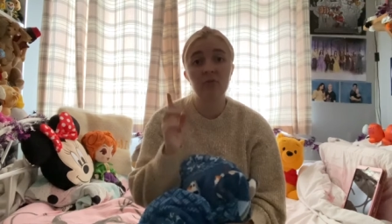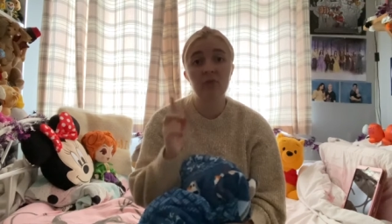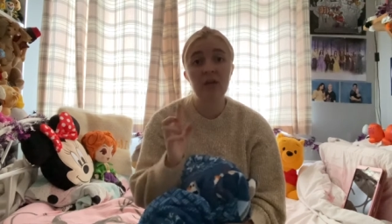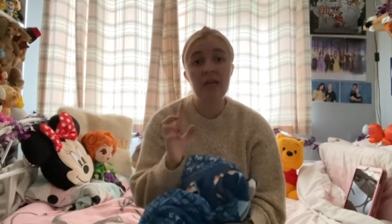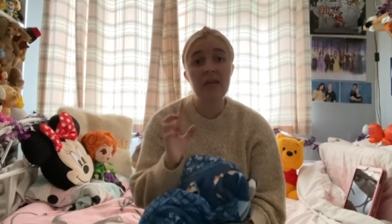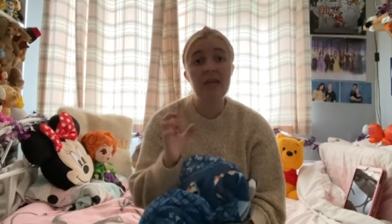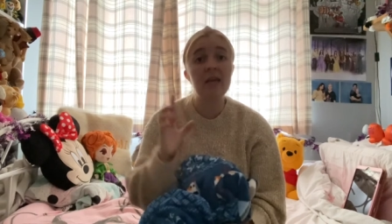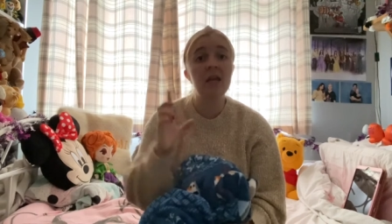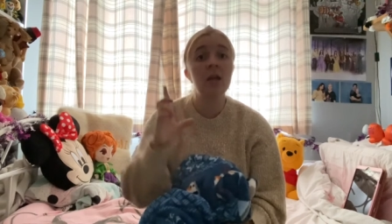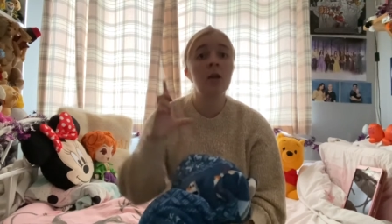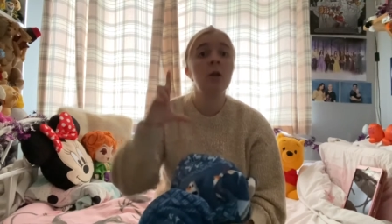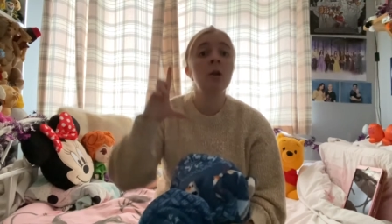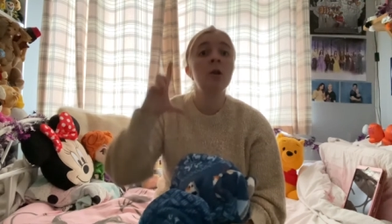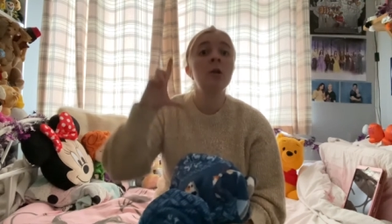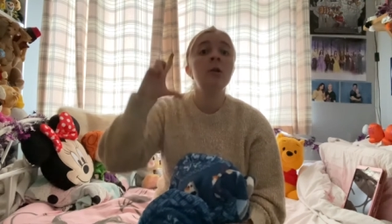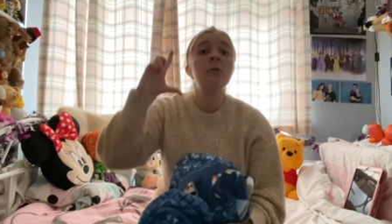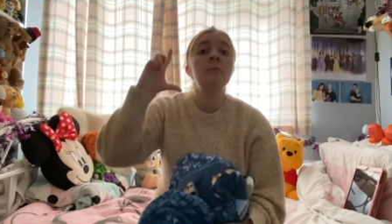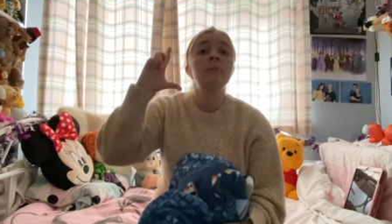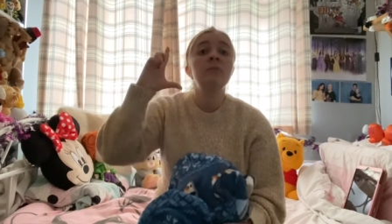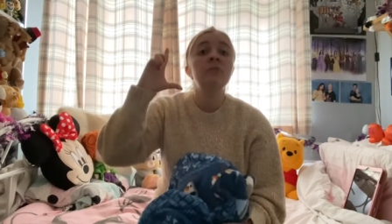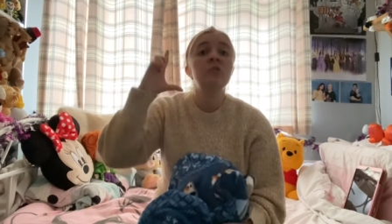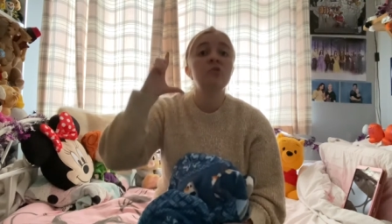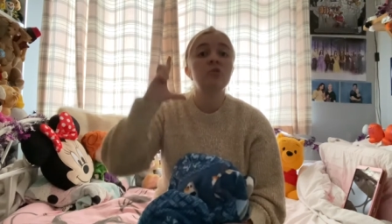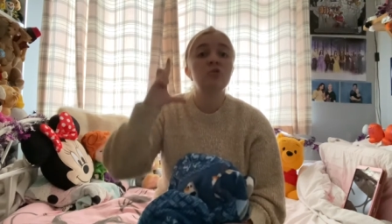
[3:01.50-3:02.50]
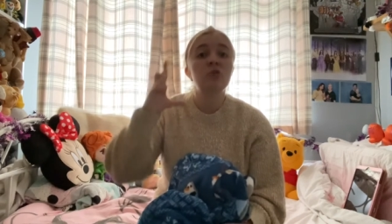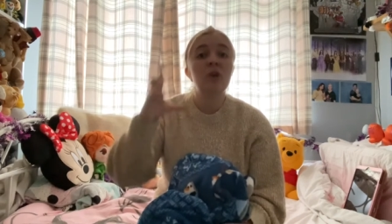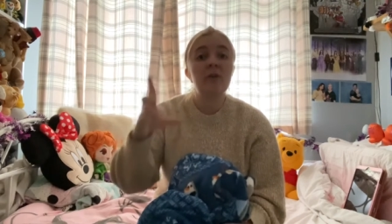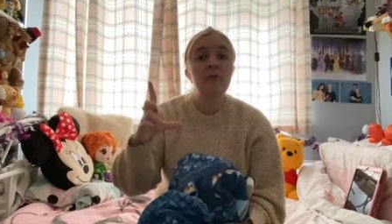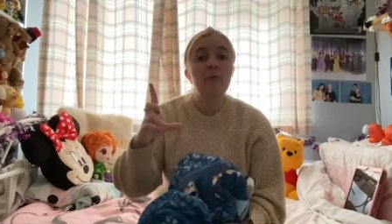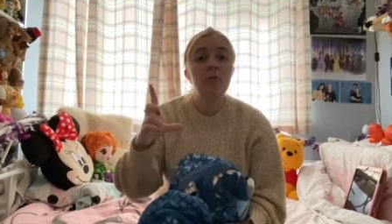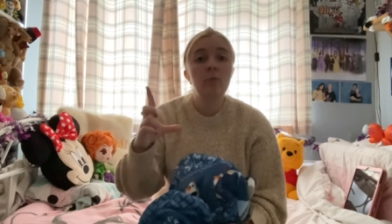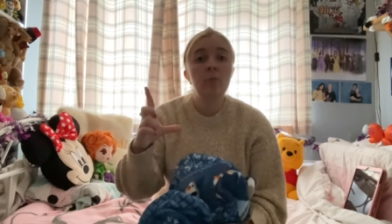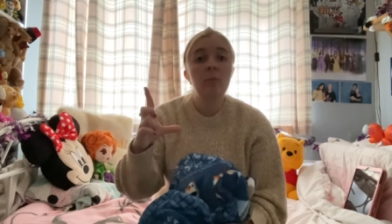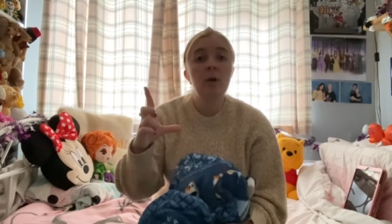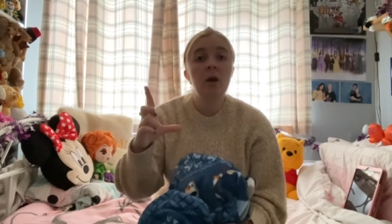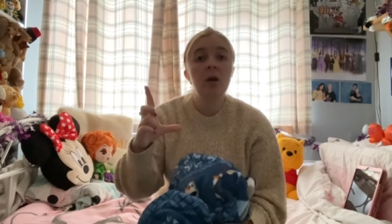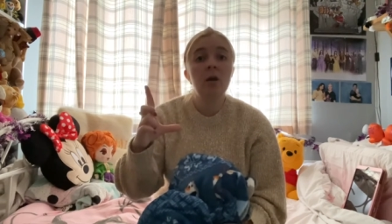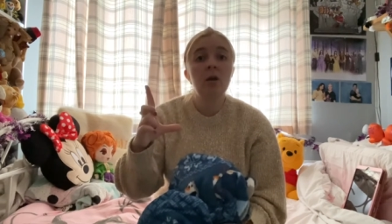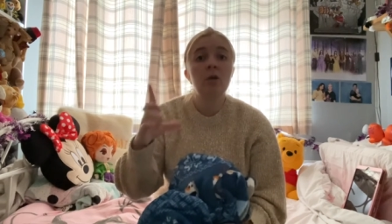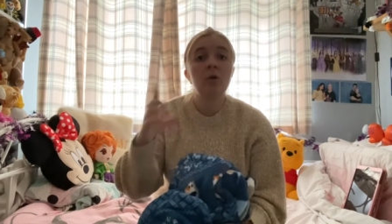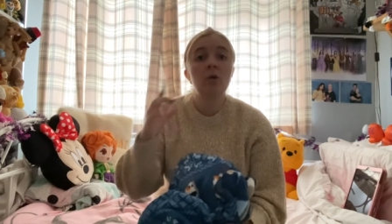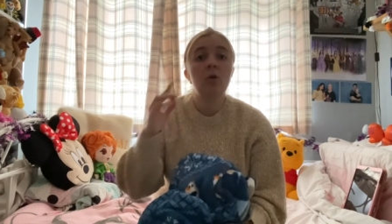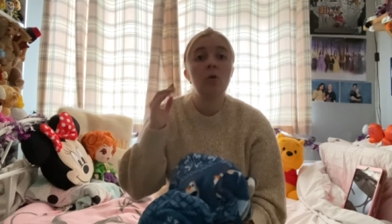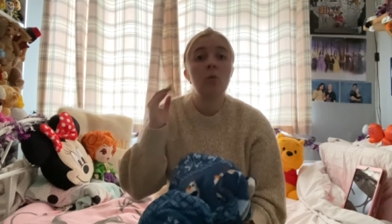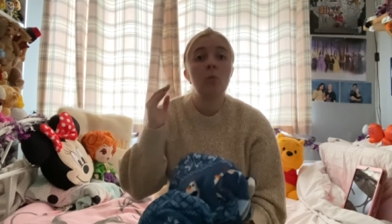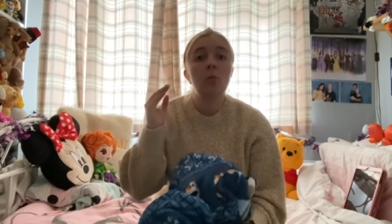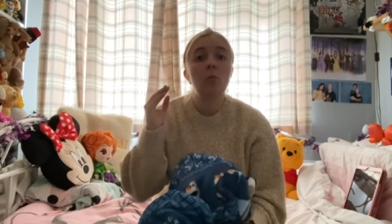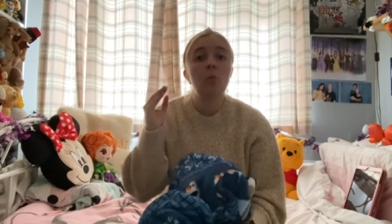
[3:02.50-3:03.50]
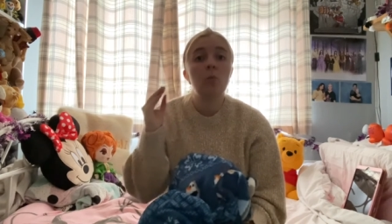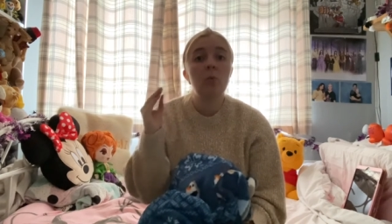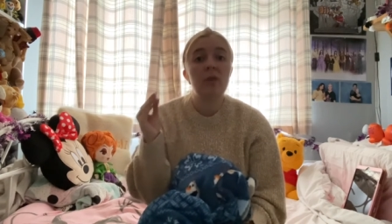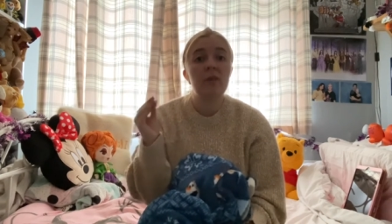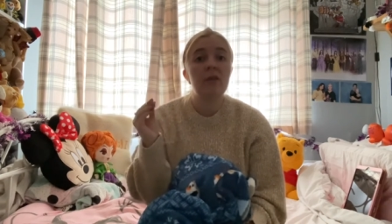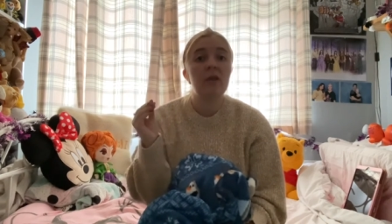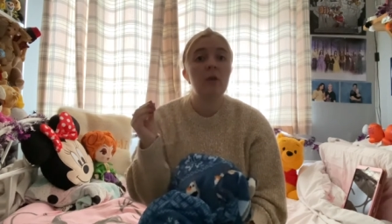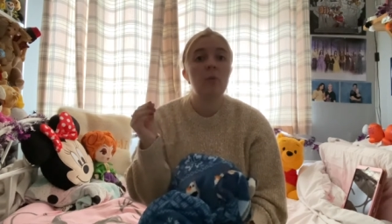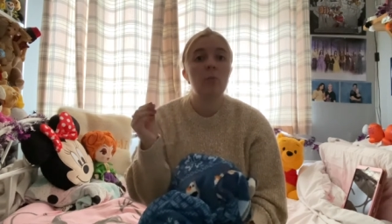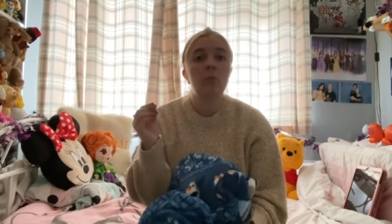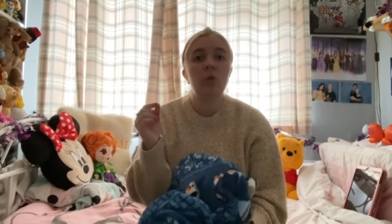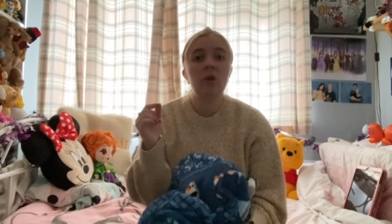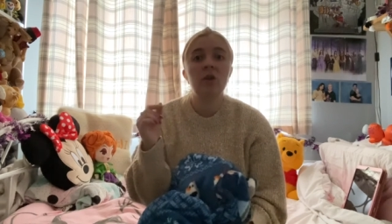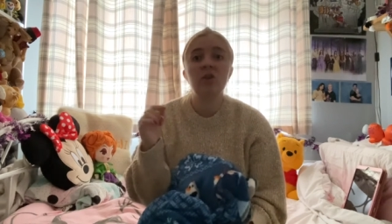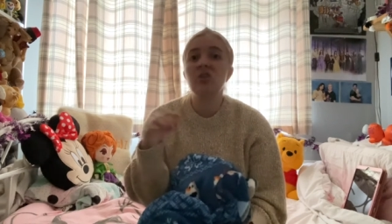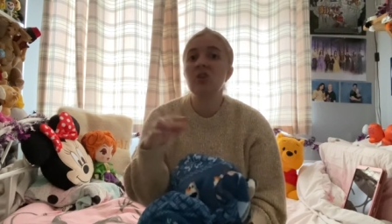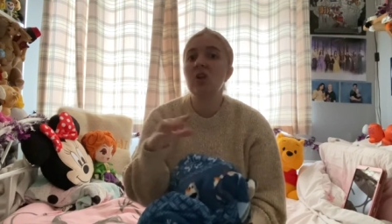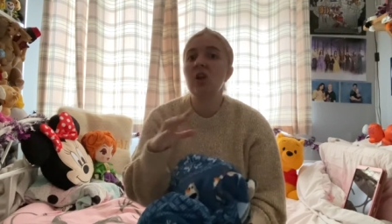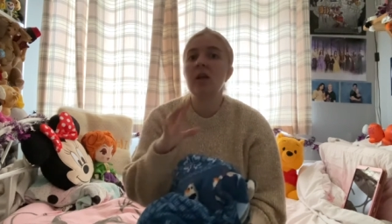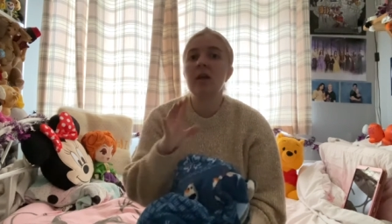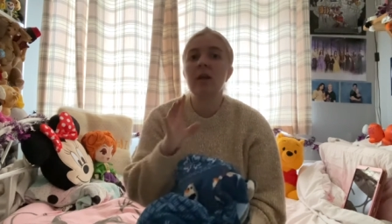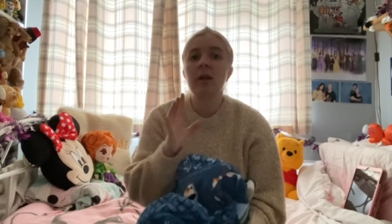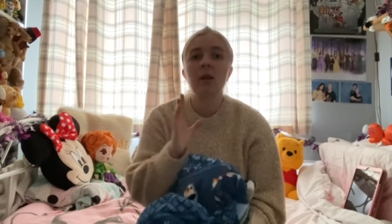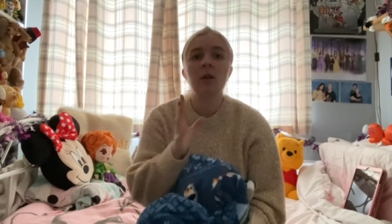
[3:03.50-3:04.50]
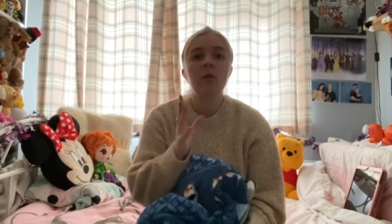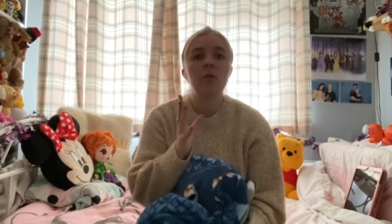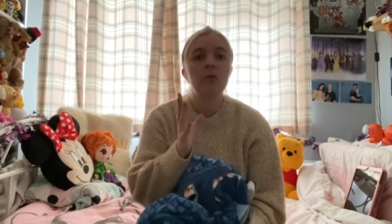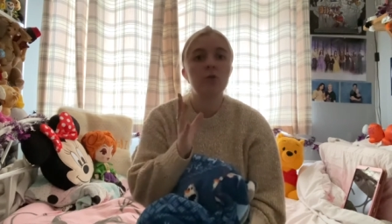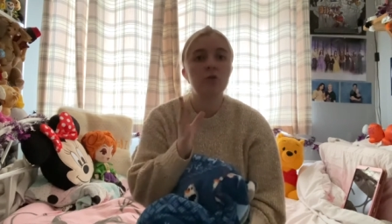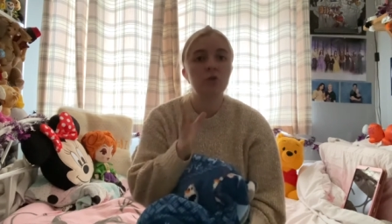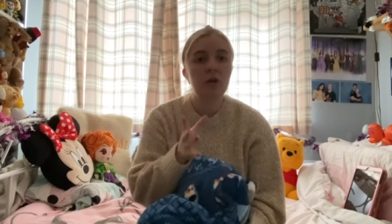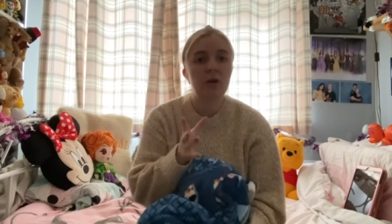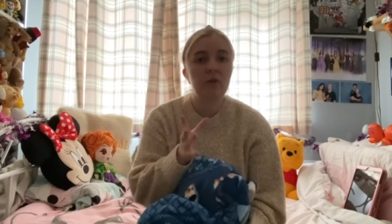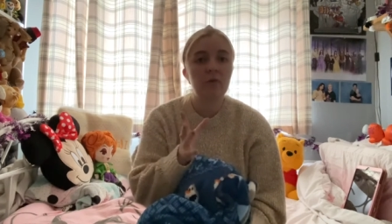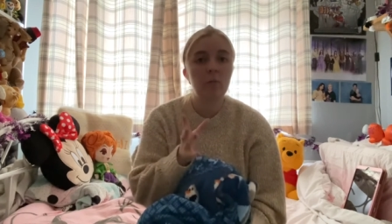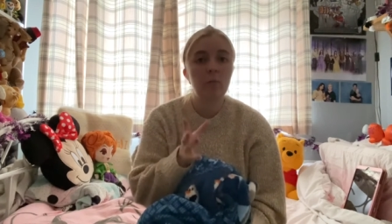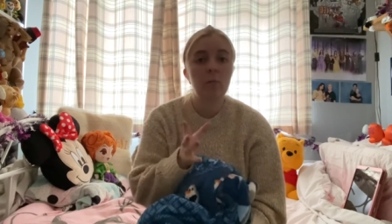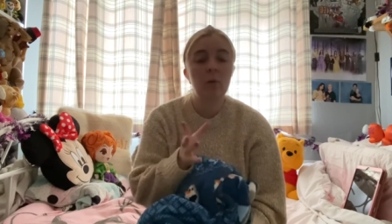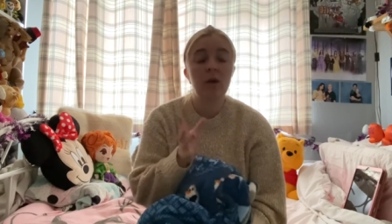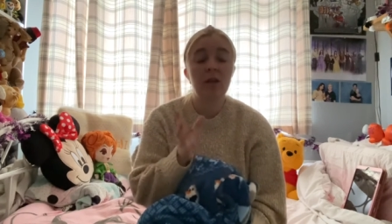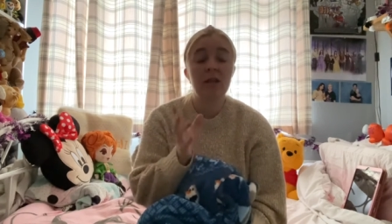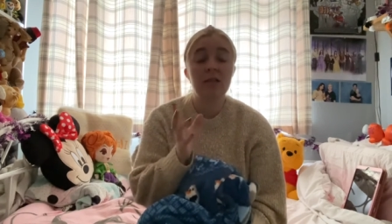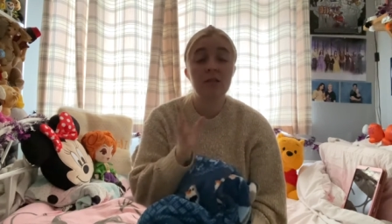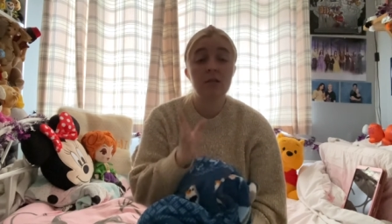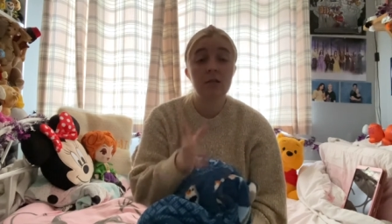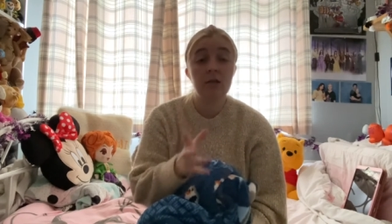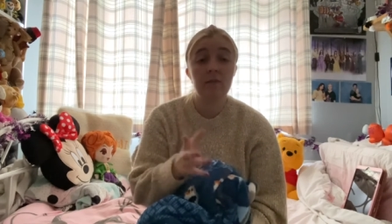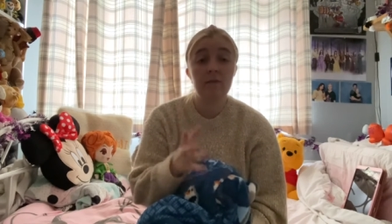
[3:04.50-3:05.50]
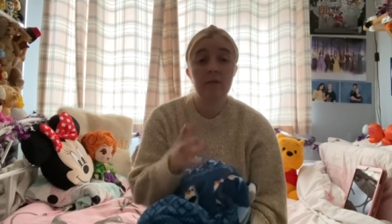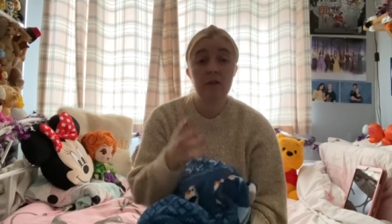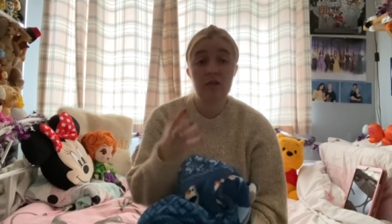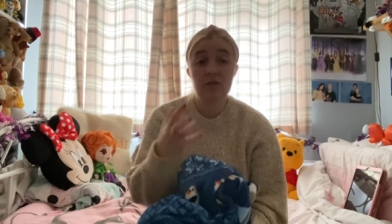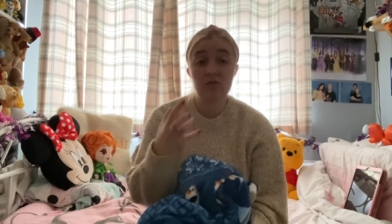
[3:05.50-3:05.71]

free travel mug with it, which the travel mug is lovely.